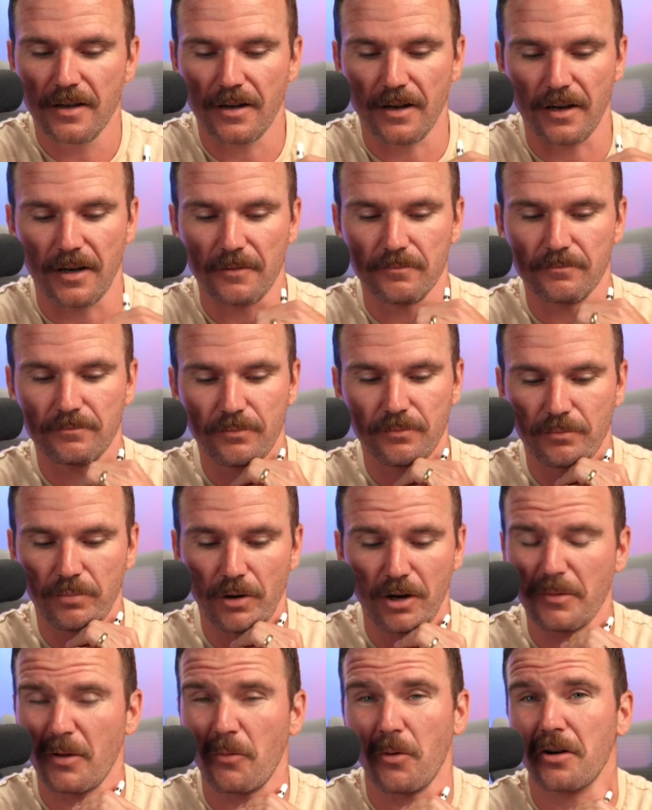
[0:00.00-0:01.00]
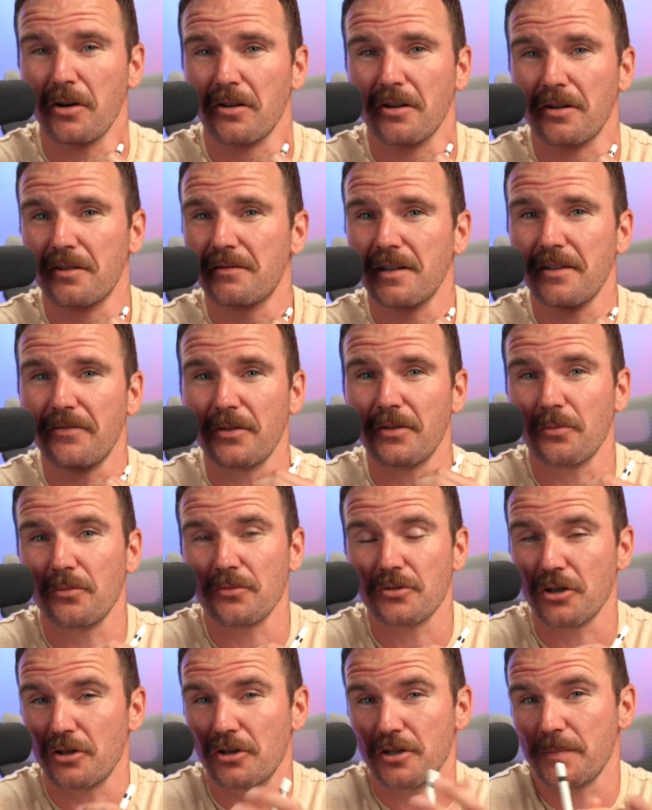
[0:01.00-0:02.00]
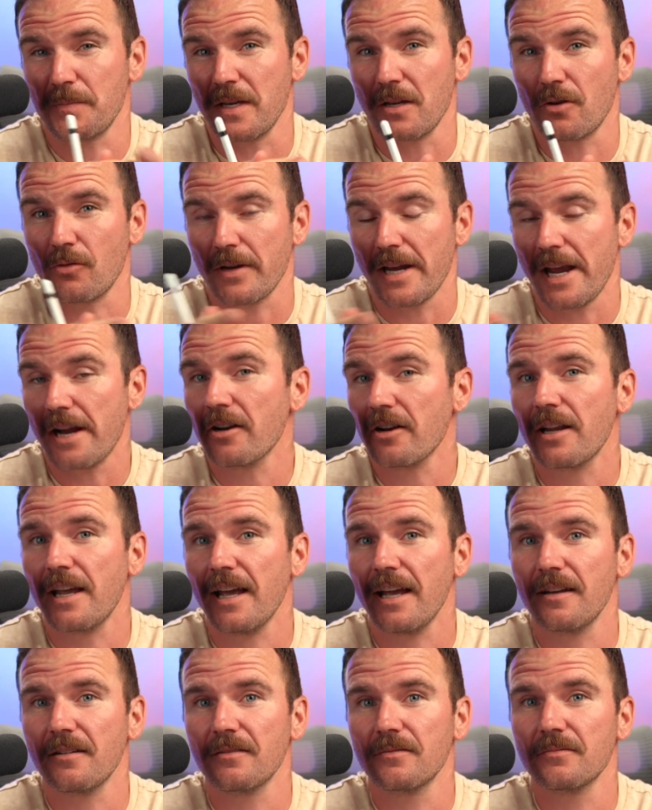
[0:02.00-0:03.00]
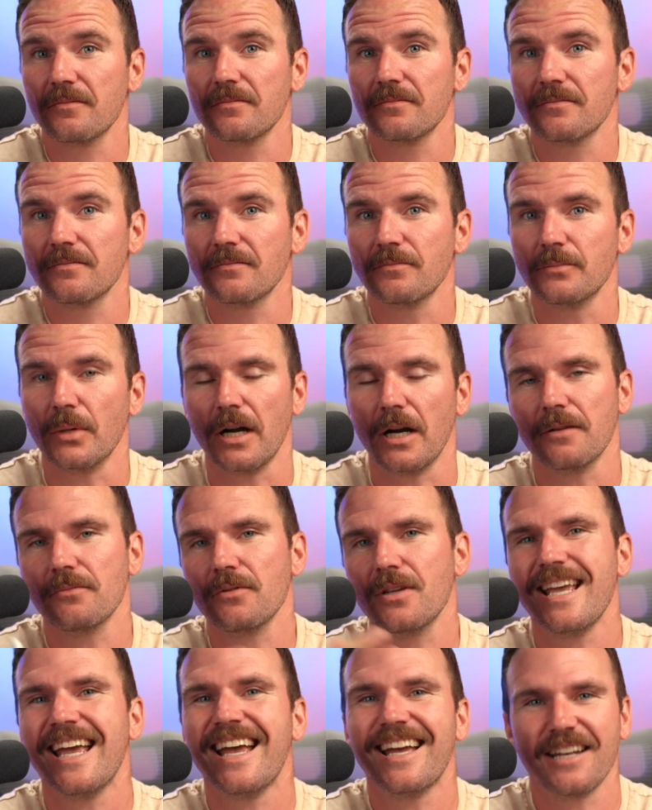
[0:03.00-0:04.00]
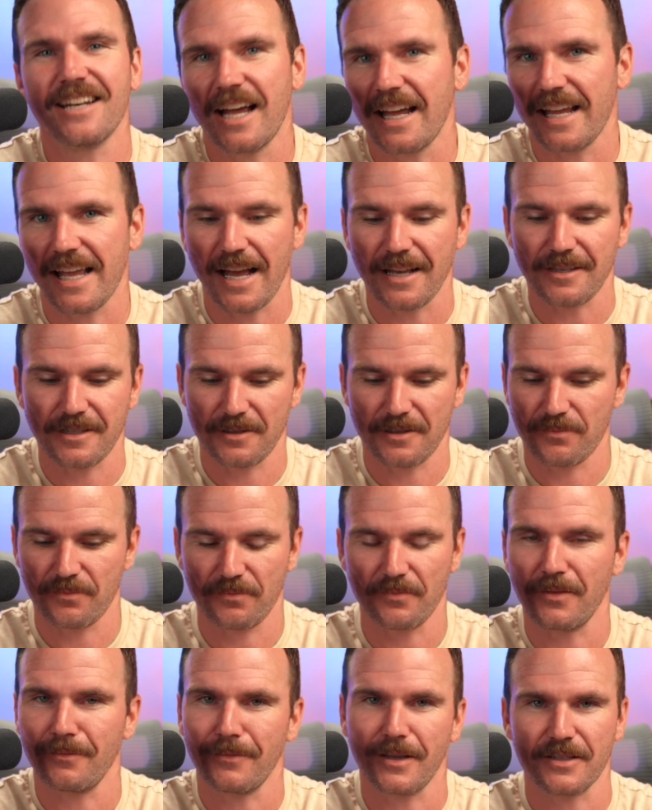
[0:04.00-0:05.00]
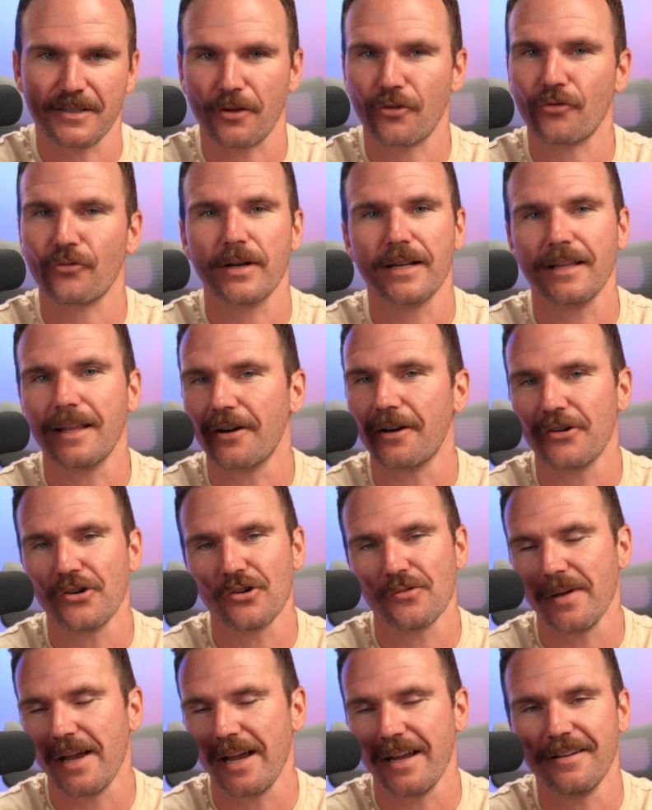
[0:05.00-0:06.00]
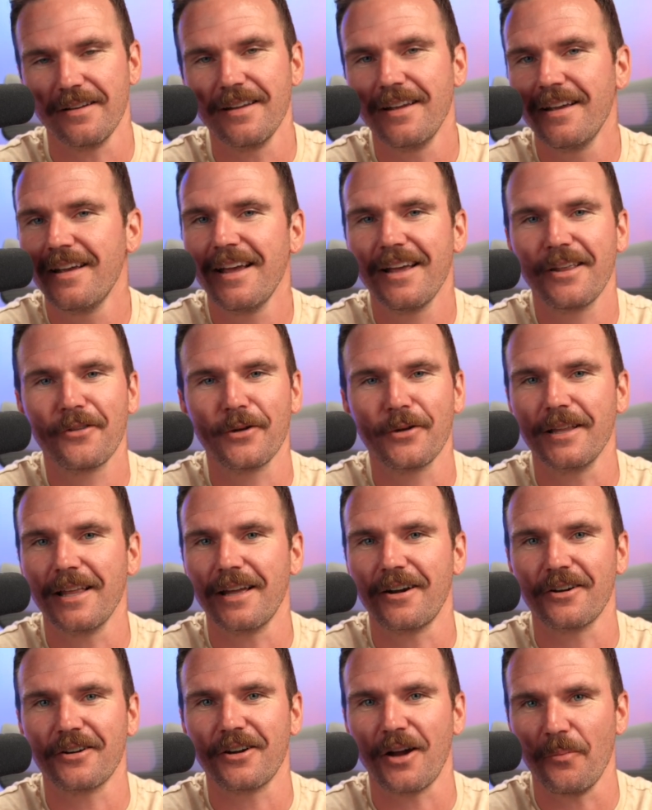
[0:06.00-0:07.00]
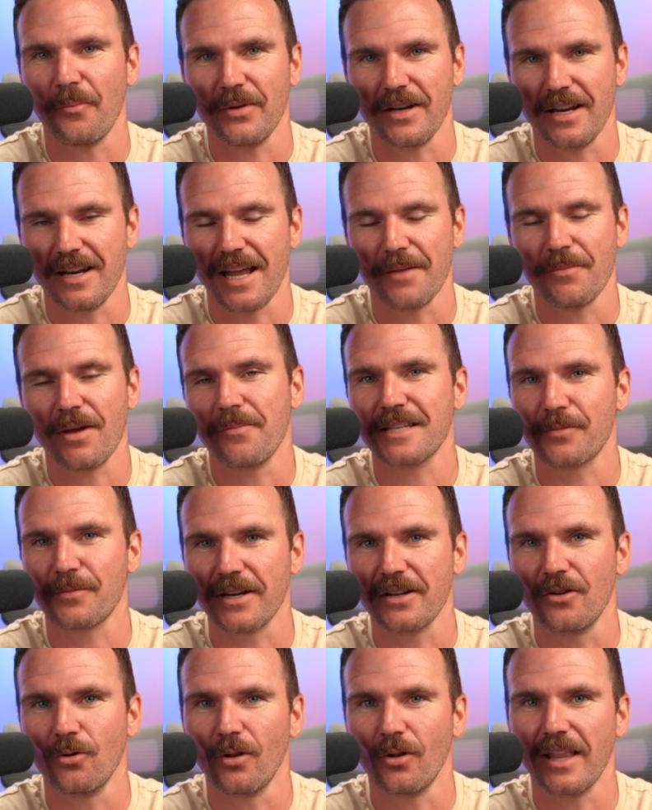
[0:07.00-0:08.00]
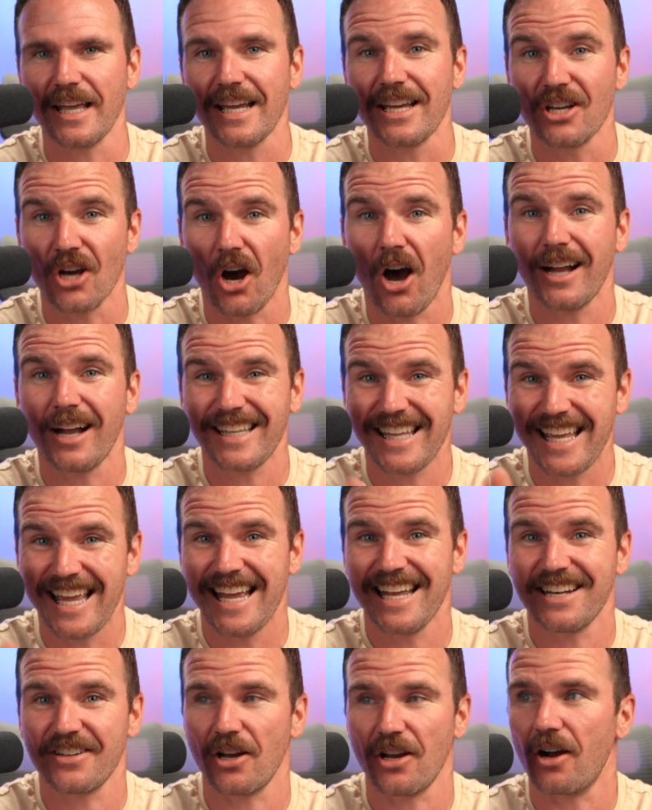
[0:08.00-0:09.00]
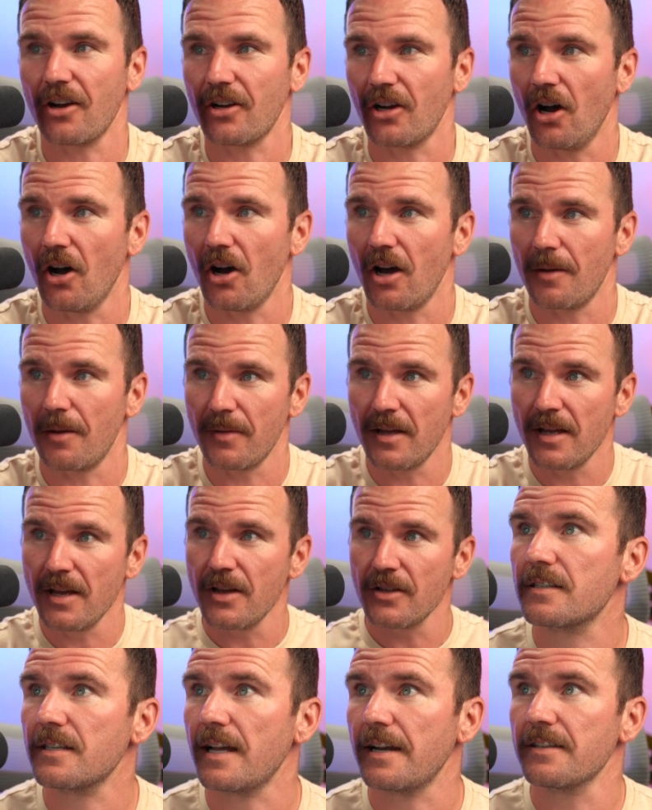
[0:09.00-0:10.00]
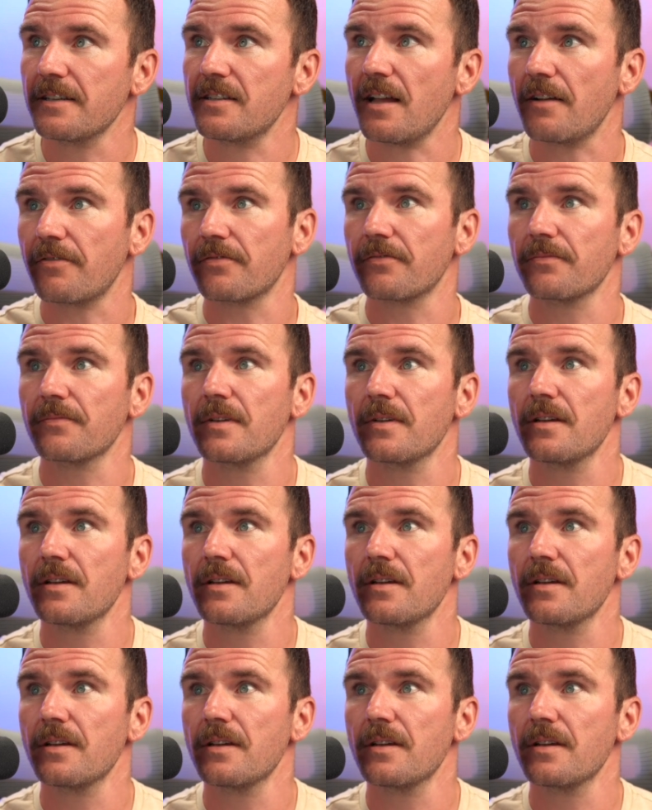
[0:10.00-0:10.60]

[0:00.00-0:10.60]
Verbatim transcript: Part of me wondered if it should just be Creator Kit, but Kit, I guess it's a three-letter domain, three-letter company name. That's pretty cool. They got kit.com. Exciting stuff.